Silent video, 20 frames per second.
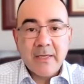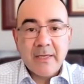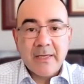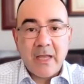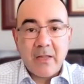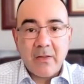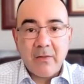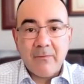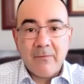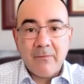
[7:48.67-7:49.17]

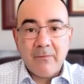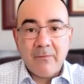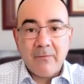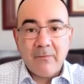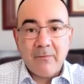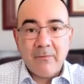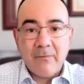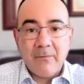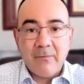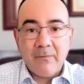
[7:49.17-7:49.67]
California
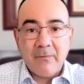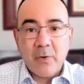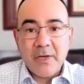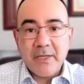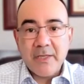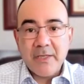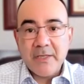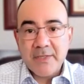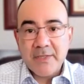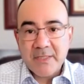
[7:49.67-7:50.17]

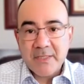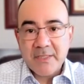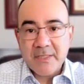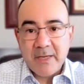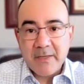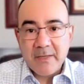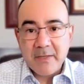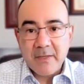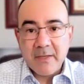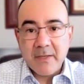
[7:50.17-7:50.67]
is
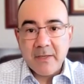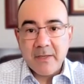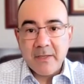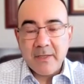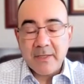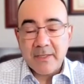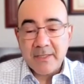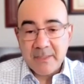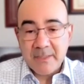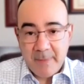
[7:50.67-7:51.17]

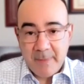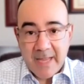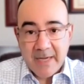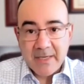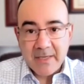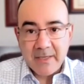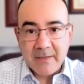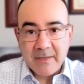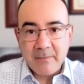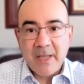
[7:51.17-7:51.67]
expanding